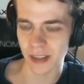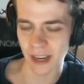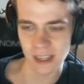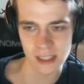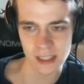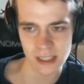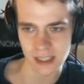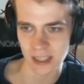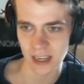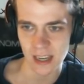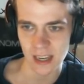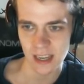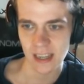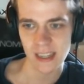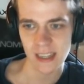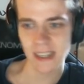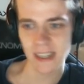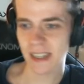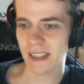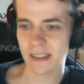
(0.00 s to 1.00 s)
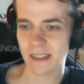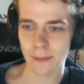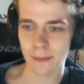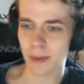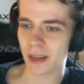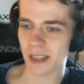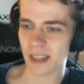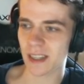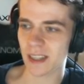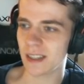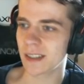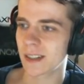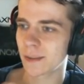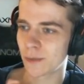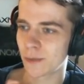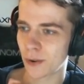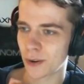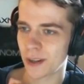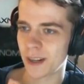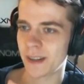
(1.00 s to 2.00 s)
decks, easy
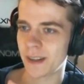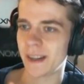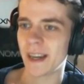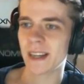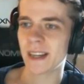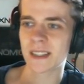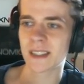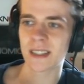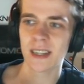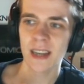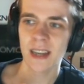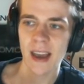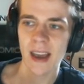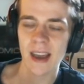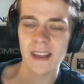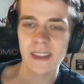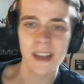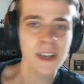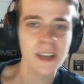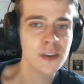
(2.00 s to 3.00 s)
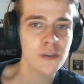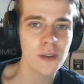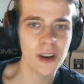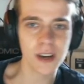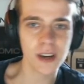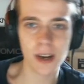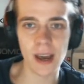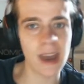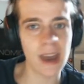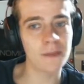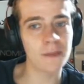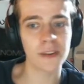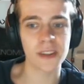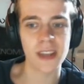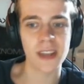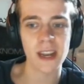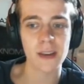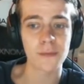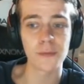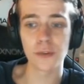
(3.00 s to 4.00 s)
warrior decks, and then you wanna have a
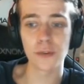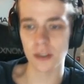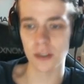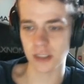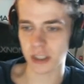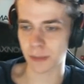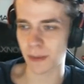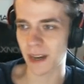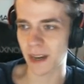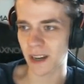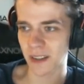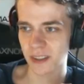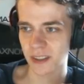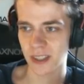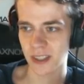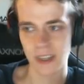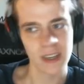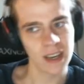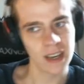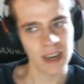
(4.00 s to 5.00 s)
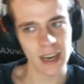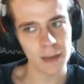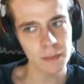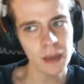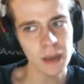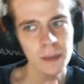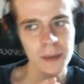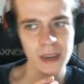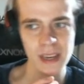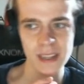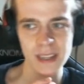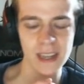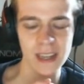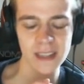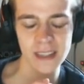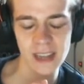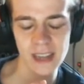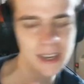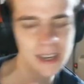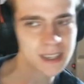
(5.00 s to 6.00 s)
deck full of spells, and maybe in
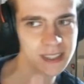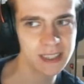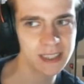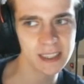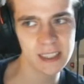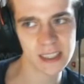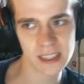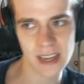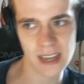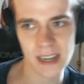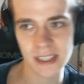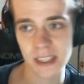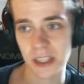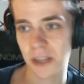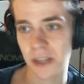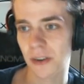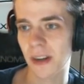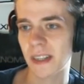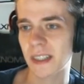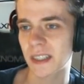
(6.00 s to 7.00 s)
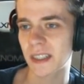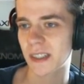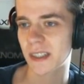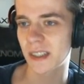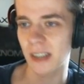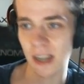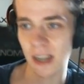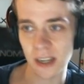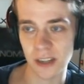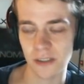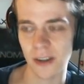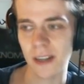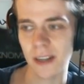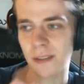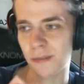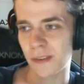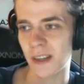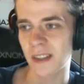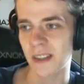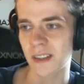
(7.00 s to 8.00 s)
that deck this is like a great
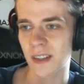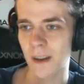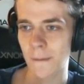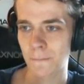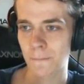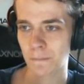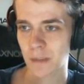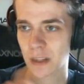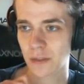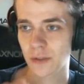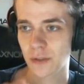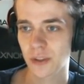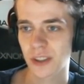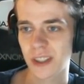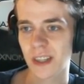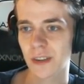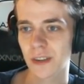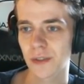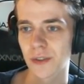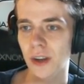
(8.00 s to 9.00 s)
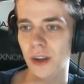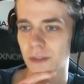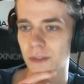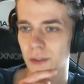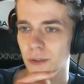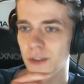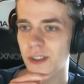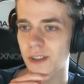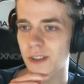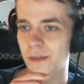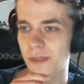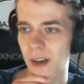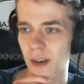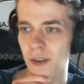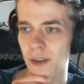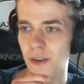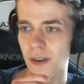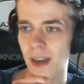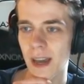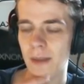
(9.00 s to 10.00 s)
fit to still not lose the
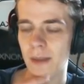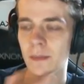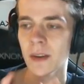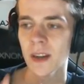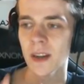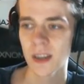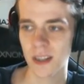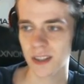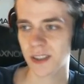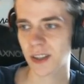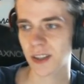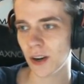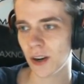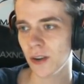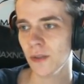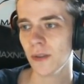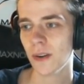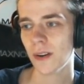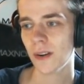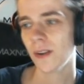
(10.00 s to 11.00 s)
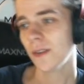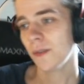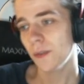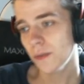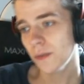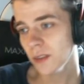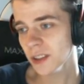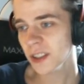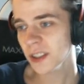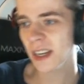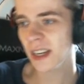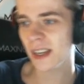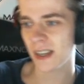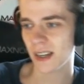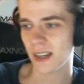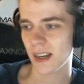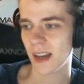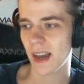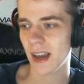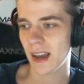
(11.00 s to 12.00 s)
value game. So we'll
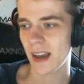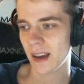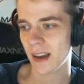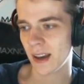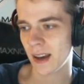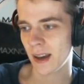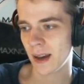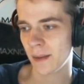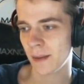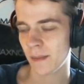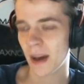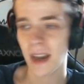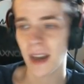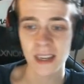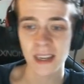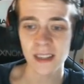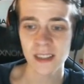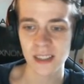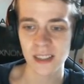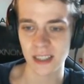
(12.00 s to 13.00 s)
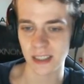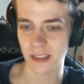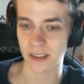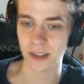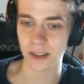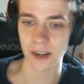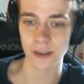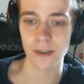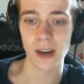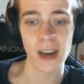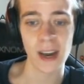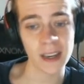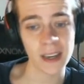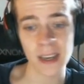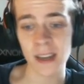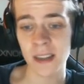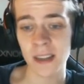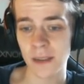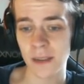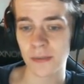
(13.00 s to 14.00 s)
see. I can see it though. I
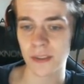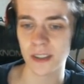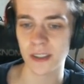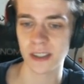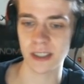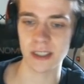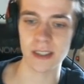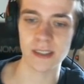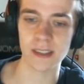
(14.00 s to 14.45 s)
can definitely see